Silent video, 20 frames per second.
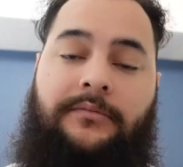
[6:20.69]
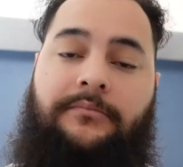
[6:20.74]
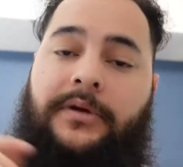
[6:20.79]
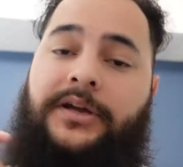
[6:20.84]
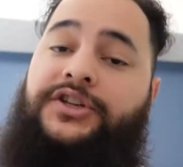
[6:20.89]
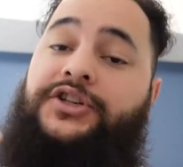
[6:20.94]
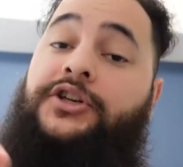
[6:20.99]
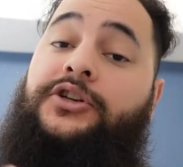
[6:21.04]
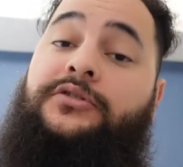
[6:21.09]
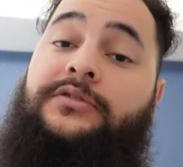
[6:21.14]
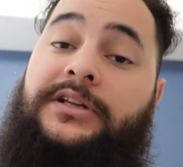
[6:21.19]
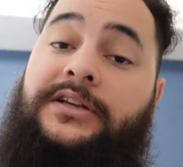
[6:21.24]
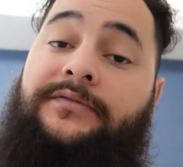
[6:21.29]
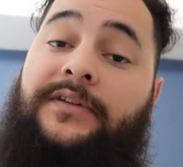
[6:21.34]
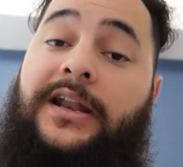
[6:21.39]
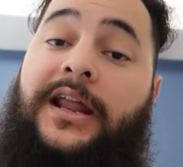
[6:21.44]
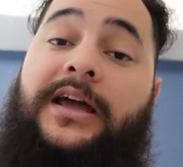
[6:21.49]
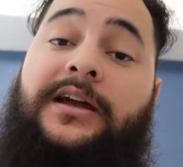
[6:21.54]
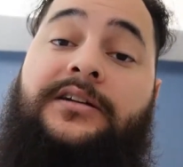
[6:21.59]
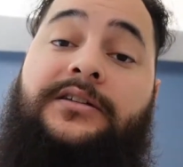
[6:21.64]
Make sure you leave
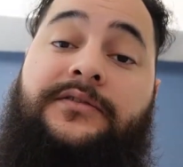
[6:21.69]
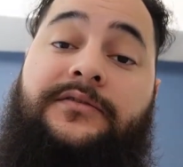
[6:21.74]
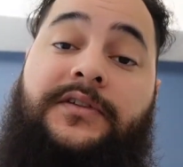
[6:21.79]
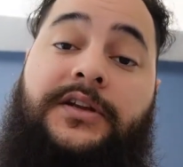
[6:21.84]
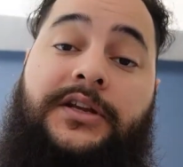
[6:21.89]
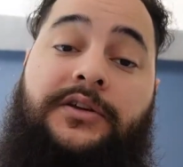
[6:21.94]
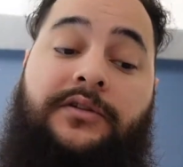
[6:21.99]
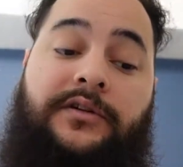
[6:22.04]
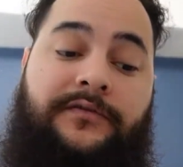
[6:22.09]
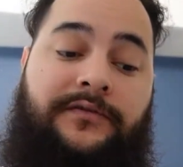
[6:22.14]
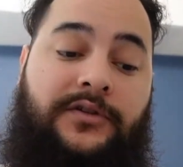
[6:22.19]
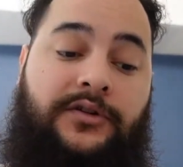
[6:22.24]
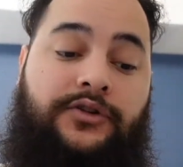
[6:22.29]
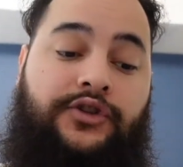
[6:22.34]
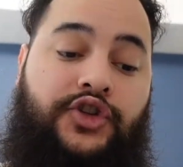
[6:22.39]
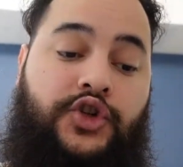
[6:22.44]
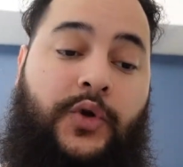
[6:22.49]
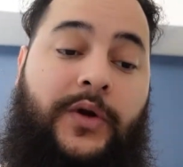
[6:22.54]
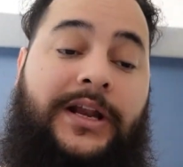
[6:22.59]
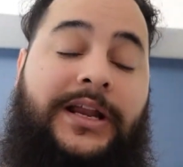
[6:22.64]
a like on the video if you
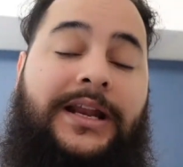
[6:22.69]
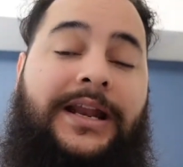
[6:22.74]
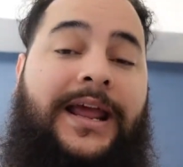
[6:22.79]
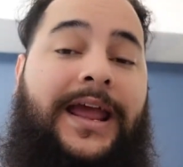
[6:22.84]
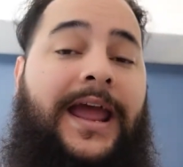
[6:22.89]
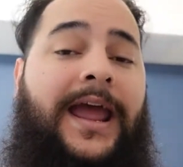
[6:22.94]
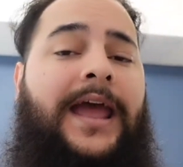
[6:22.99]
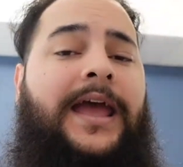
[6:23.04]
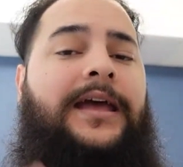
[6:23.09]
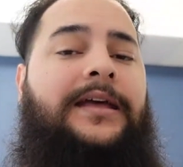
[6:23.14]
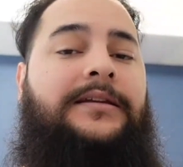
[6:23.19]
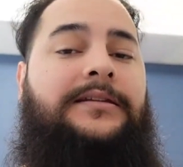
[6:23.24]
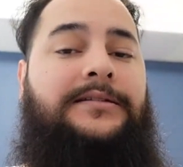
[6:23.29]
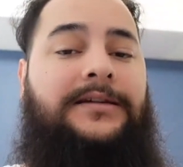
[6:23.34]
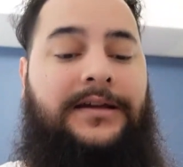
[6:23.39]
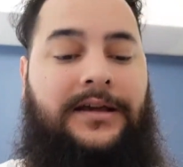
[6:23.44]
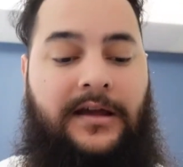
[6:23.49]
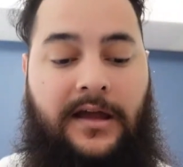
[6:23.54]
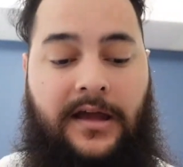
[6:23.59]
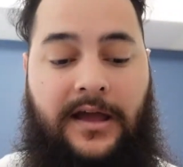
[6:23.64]
enjoyed it, and
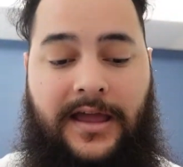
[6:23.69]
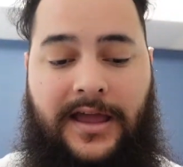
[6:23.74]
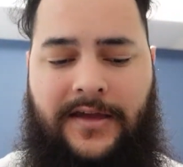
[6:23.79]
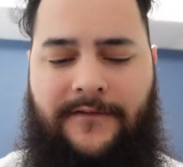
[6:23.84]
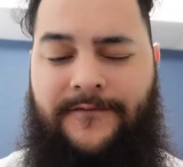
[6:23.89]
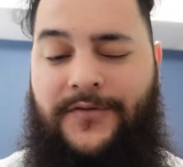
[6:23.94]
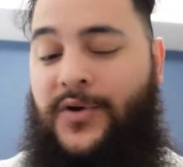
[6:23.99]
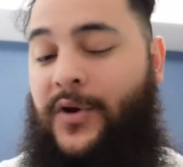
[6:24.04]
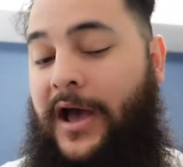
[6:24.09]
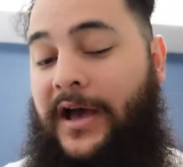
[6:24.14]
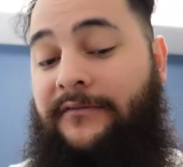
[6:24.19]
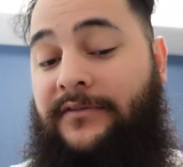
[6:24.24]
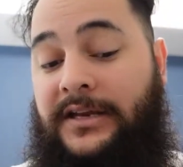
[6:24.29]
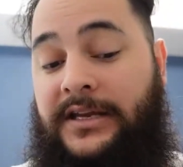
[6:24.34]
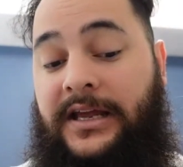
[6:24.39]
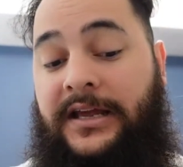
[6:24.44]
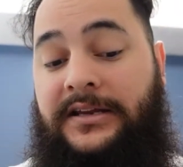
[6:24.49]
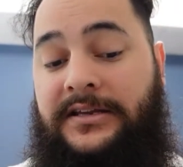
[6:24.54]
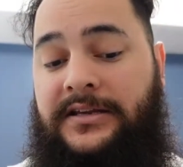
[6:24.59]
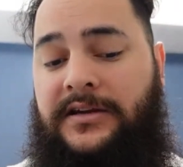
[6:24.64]
if you have
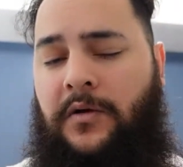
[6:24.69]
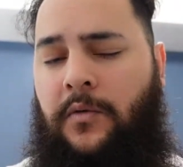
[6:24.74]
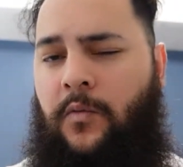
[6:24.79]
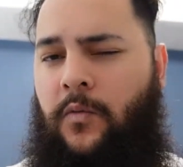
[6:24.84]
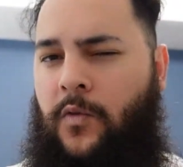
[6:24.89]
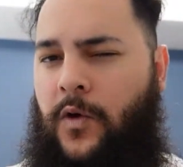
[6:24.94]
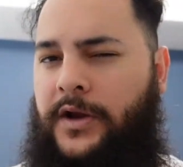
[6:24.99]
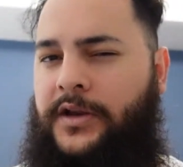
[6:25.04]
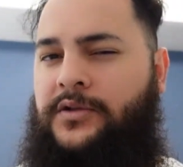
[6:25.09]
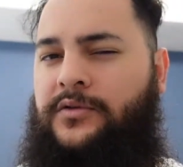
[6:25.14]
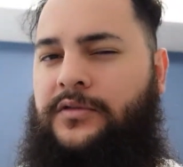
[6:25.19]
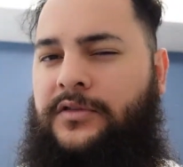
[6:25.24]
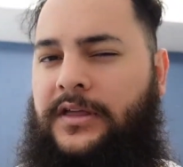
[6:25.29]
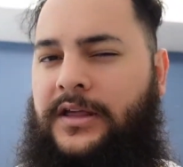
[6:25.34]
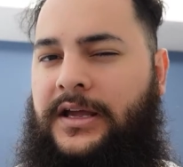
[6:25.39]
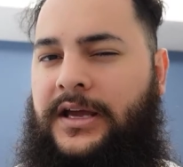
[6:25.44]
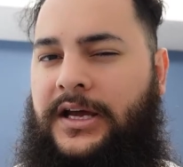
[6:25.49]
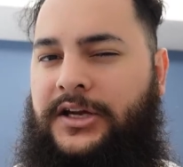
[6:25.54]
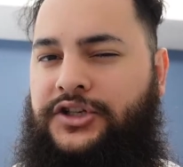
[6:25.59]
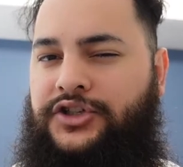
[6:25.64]
any idea on what you
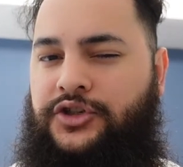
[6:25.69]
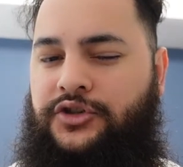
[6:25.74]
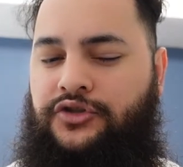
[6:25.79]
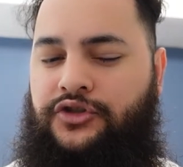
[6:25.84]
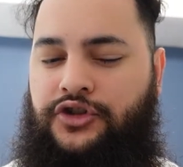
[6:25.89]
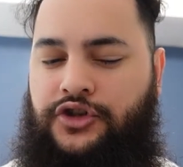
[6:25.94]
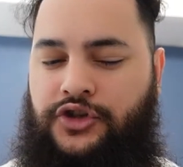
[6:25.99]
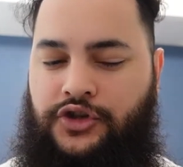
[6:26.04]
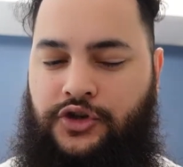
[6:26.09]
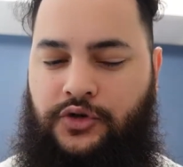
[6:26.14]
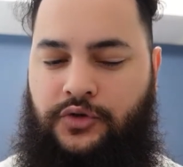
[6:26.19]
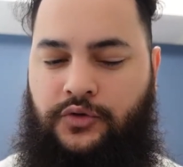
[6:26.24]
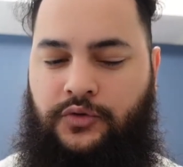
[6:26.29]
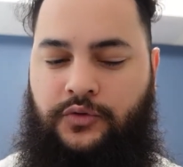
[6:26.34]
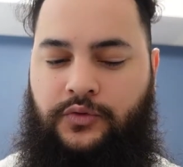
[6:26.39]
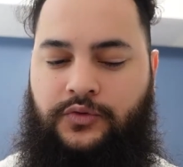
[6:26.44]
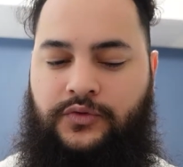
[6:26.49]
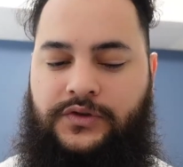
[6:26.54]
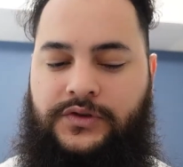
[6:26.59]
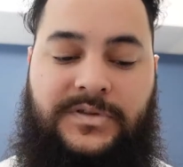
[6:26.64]
think I should
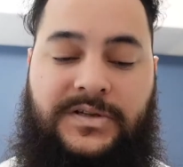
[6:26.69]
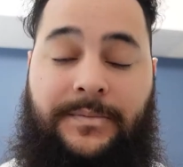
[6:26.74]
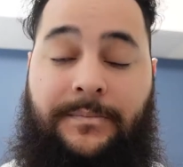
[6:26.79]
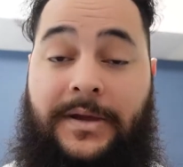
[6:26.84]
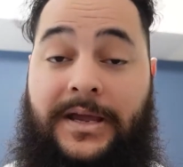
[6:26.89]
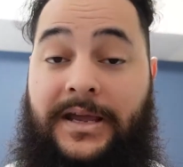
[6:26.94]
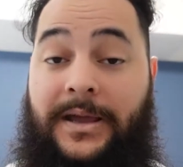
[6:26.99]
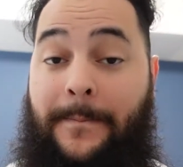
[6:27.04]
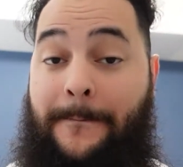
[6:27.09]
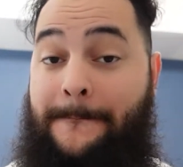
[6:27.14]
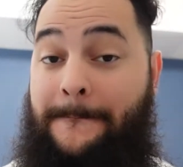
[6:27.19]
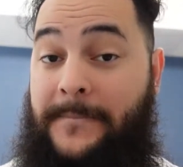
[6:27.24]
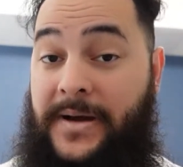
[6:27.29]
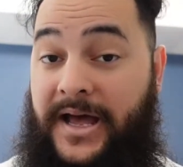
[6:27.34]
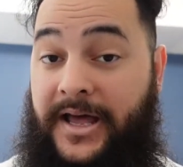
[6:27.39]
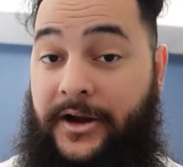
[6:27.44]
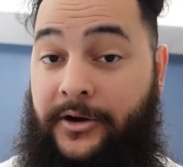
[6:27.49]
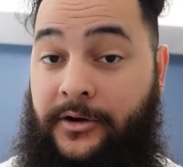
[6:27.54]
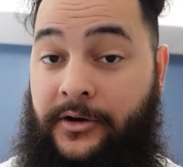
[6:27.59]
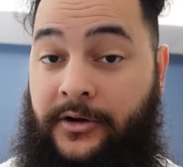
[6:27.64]
do to make it
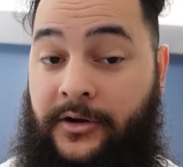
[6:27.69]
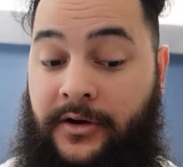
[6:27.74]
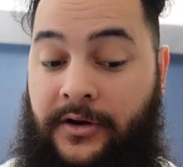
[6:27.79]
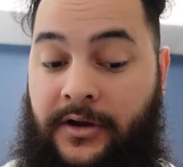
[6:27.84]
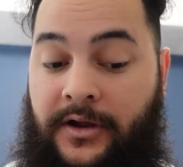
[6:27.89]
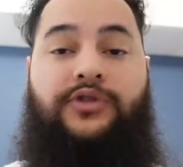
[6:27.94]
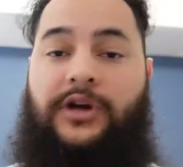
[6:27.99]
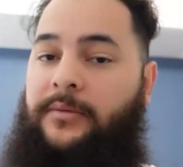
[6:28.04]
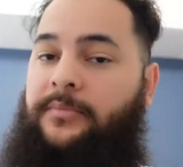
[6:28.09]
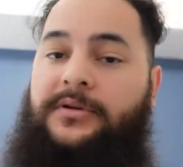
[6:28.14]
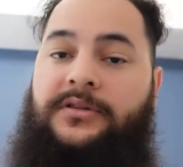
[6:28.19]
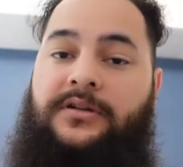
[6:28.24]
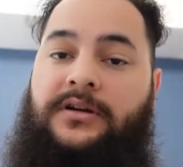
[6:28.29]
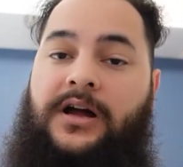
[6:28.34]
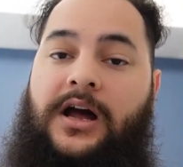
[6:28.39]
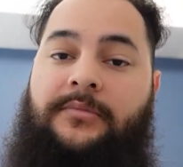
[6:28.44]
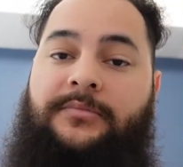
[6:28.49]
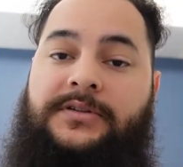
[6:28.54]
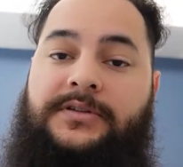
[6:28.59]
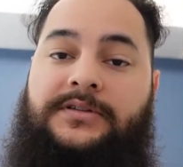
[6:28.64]
better, drop it in the
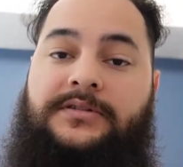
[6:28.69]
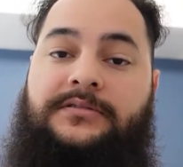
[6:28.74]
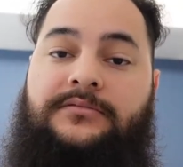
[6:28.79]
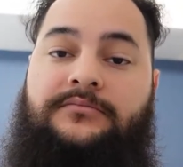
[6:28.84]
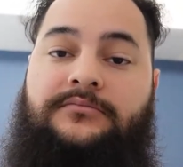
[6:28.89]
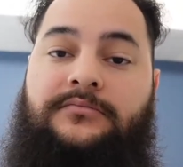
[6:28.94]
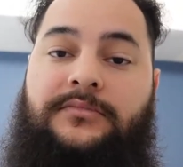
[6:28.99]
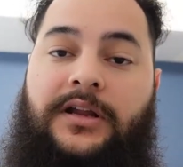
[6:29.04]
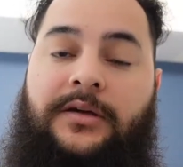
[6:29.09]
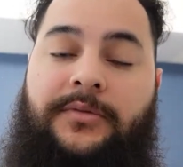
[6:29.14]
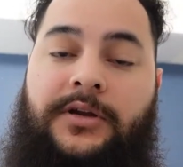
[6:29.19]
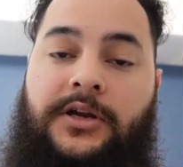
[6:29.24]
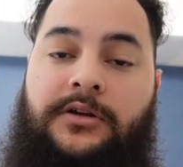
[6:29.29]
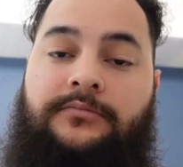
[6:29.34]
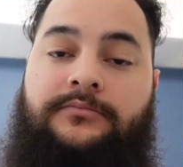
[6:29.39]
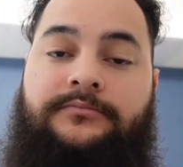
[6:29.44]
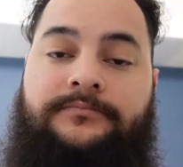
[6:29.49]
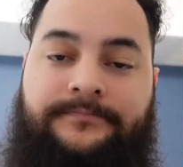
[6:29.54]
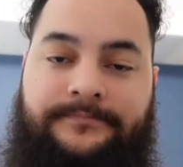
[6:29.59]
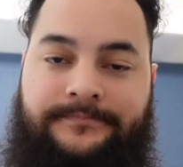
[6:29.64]
comments. Let me
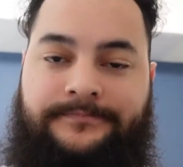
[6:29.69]
know.